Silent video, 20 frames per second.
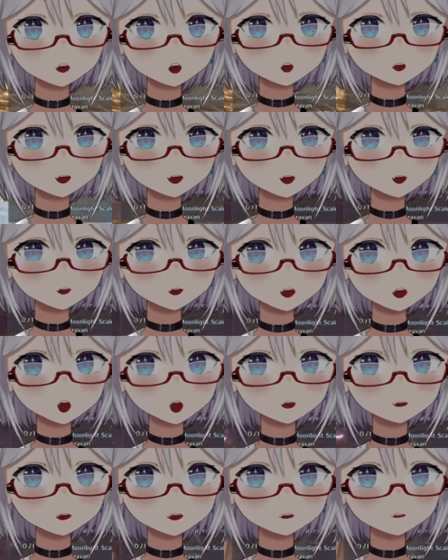on the
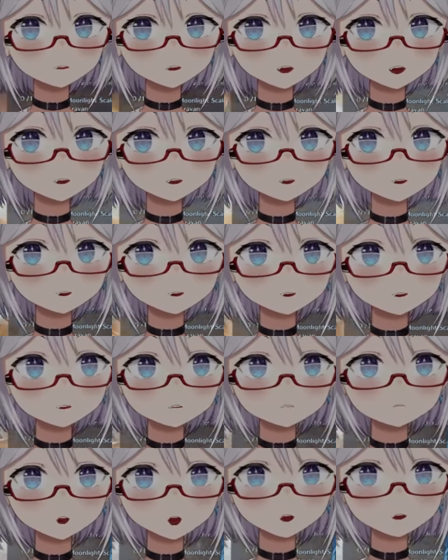outside, chat.
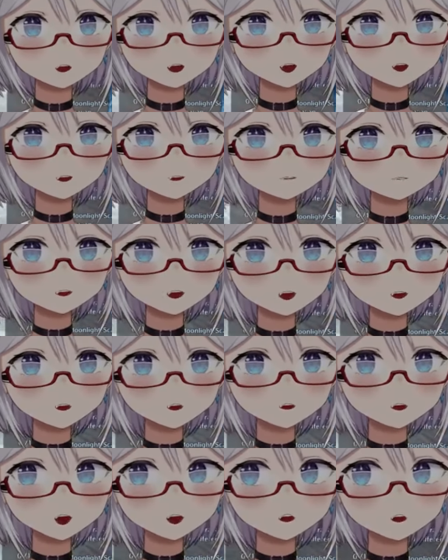When somebody's targeted
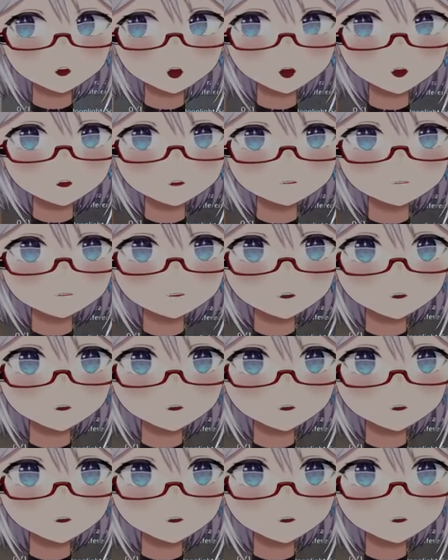by the red shit,